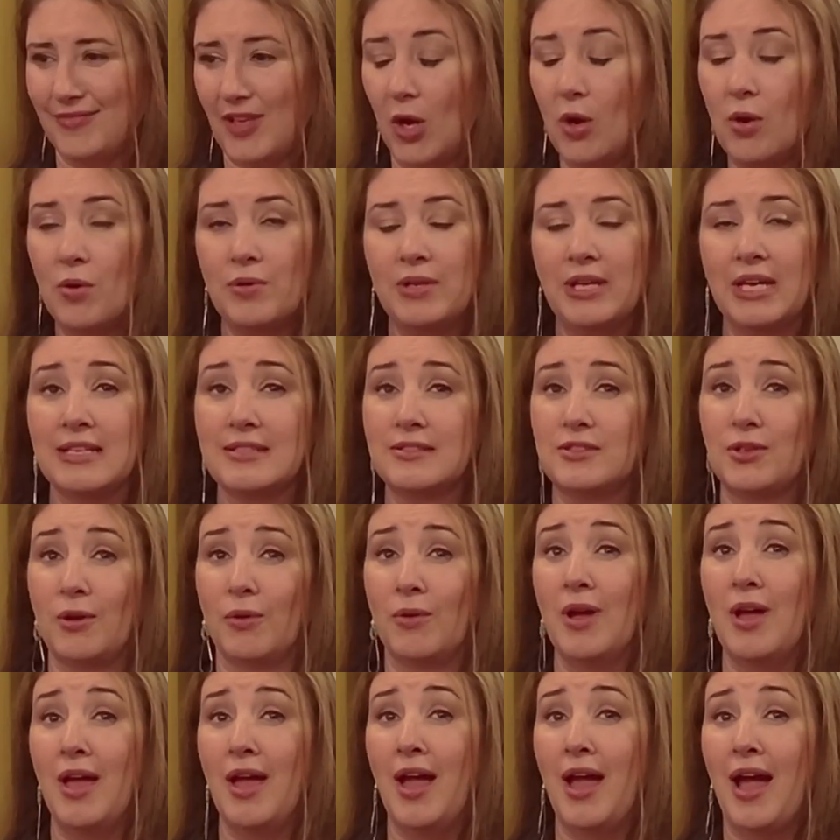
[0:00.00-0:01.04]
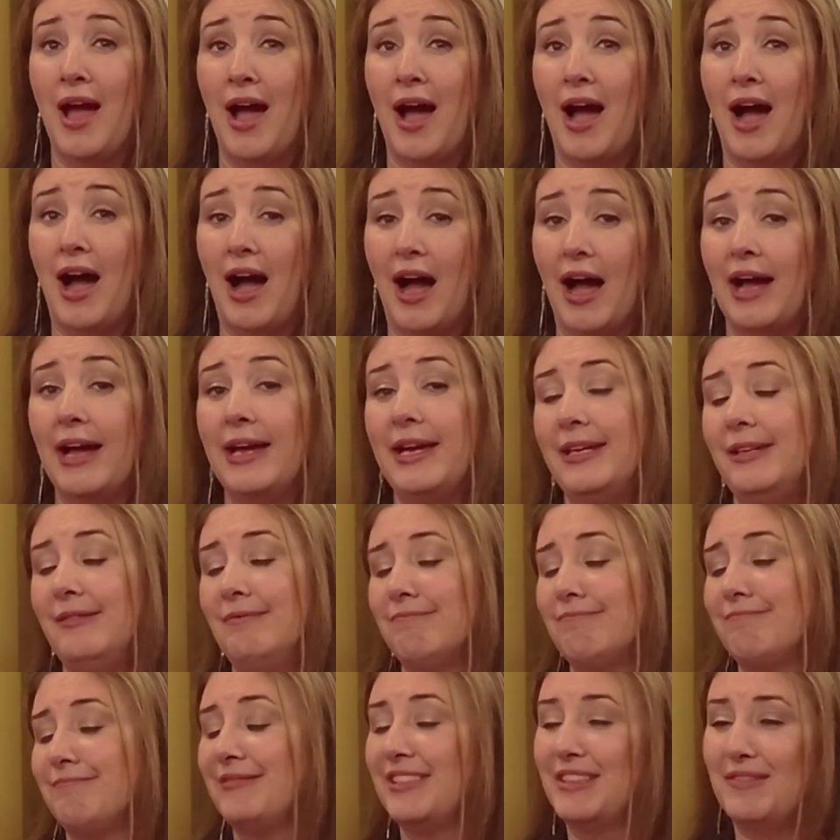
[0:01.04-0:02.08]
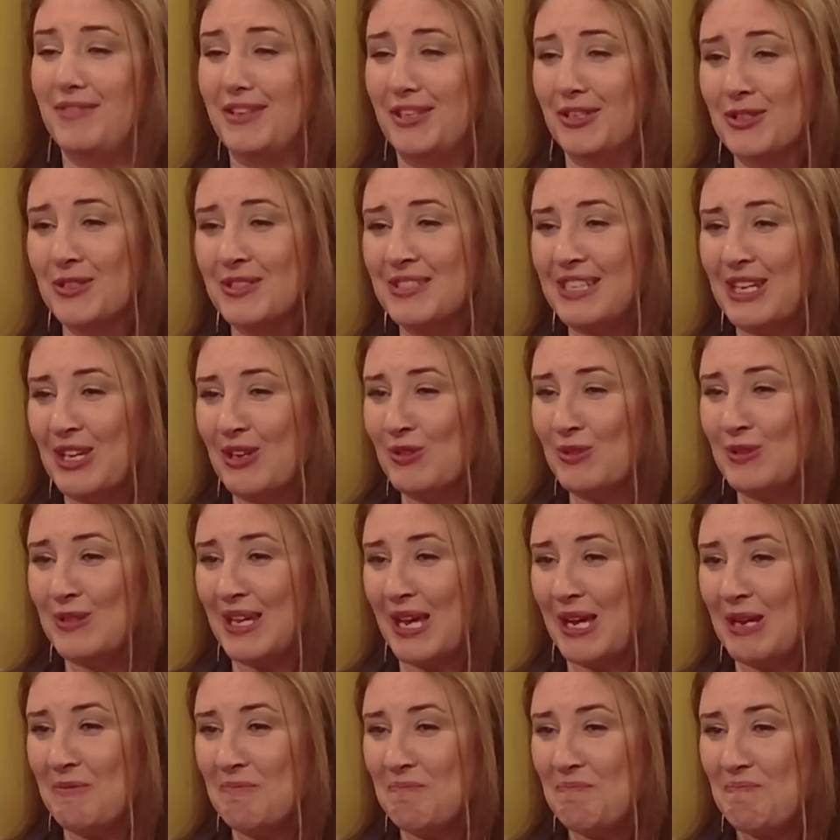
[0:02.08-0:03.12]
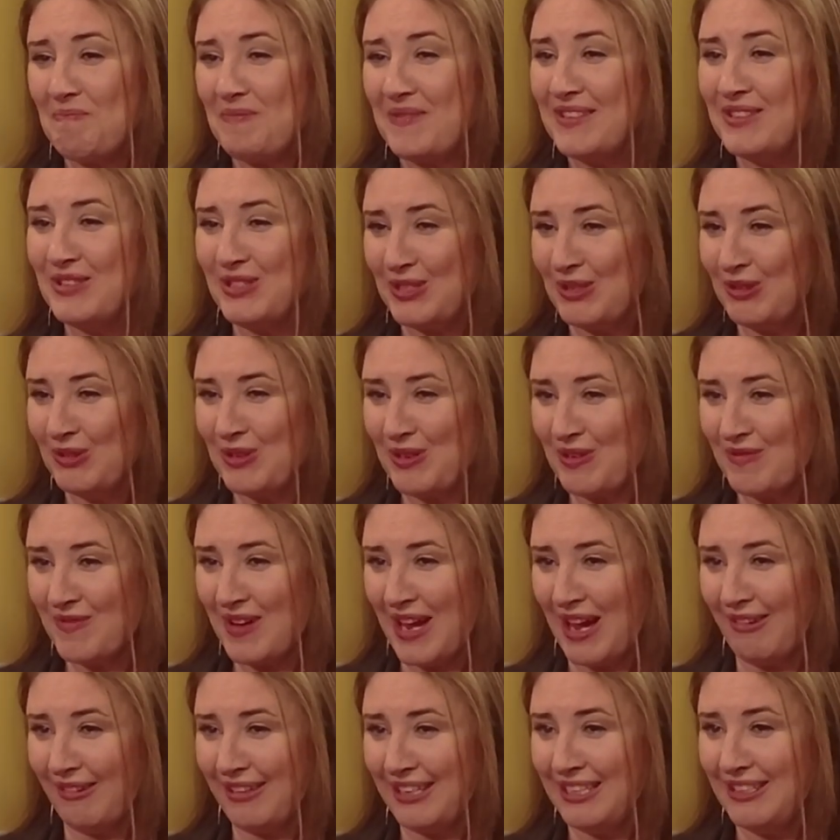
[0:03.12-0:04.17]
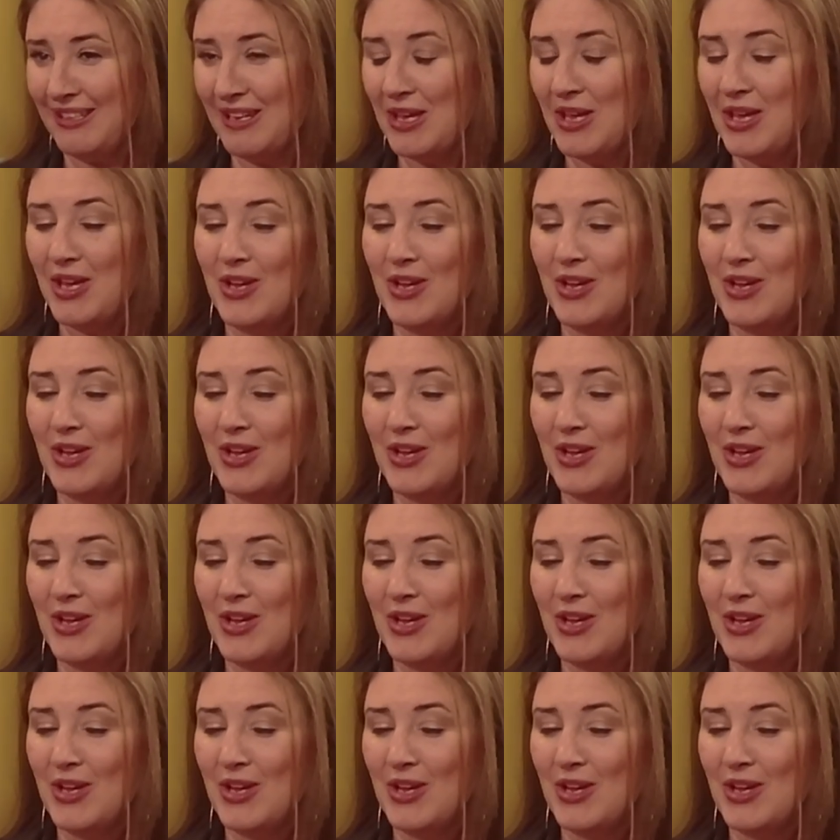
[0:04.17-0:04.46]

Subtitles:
Oh, yes. So I live here in San Jose, in Silicon Valley.